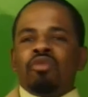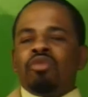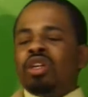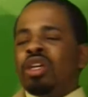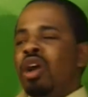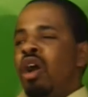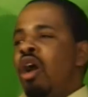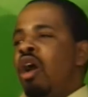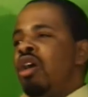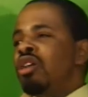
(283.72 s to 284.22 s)

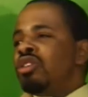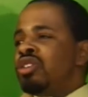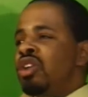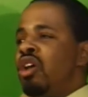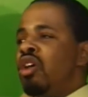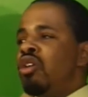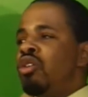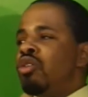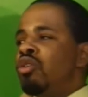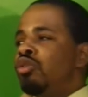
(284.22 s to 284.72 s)
we all
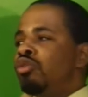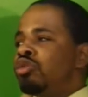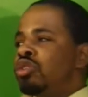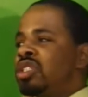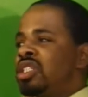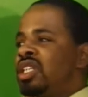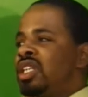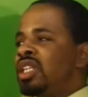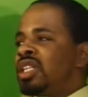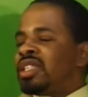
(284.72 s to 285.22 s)
know who
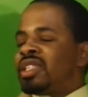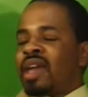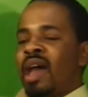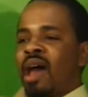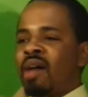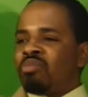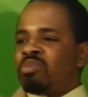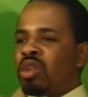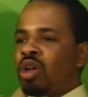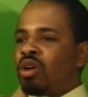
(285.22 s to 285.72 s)
sit
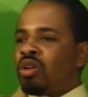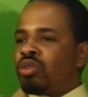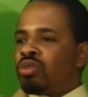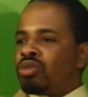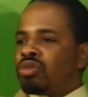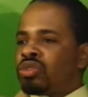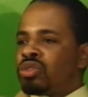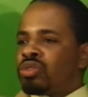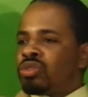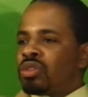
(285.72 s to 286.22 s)
atop
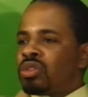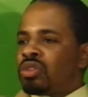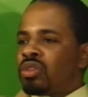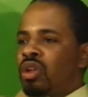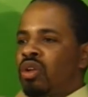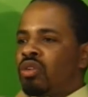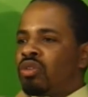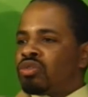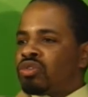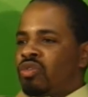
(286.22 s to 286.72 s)
those
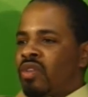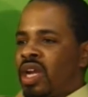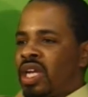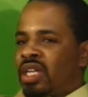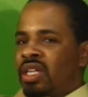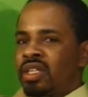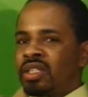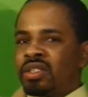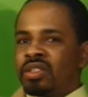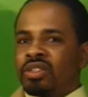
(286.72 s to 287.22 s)
those
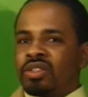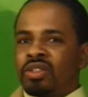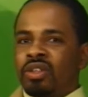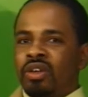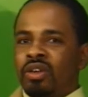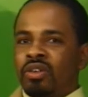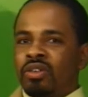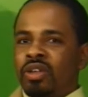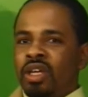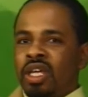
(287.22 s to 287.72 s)
rankings. You
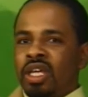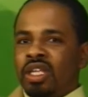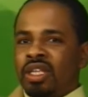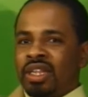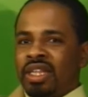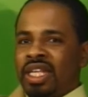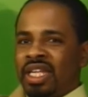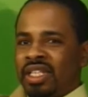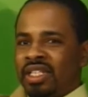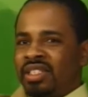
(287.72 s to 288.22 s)
know,
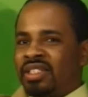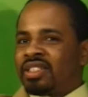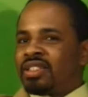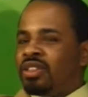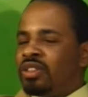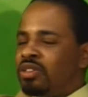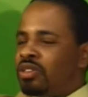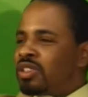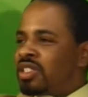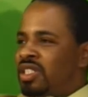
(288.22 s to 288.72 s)
Lennox
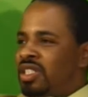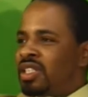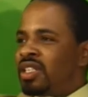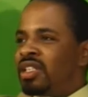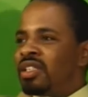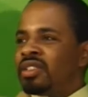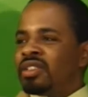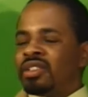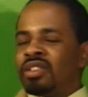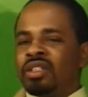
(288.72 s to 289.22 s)
Lewis
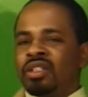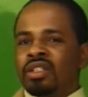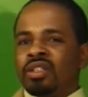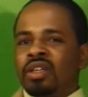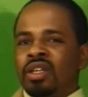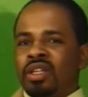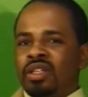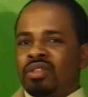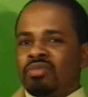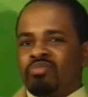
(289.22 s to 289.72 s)
is the
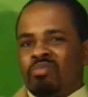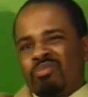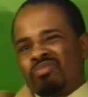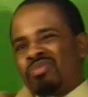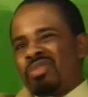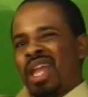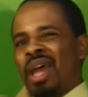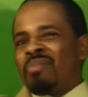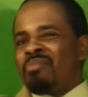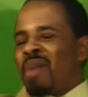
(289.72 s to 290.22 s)

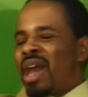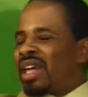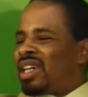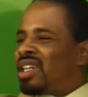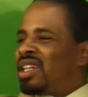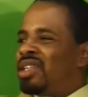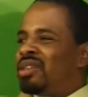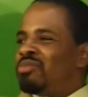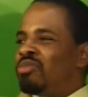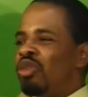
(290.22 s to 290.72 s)
not Mike
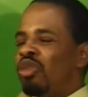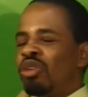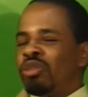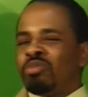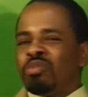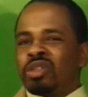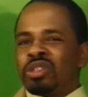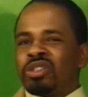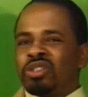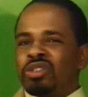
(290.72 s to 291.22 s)
anymore,
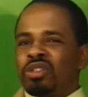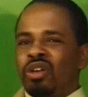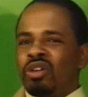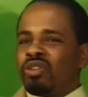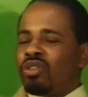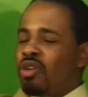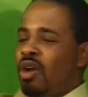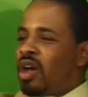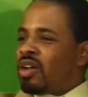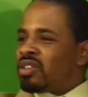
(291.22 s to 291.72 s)
but you know
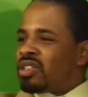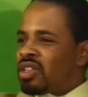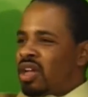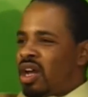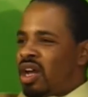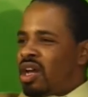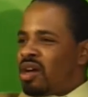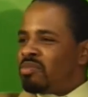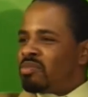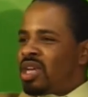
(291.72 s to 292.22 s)
who else?
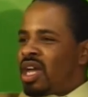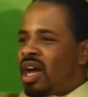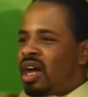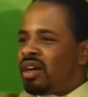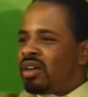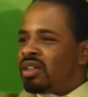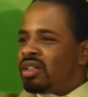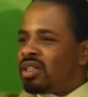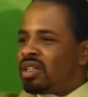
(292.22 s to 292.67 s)
Y'all help me out.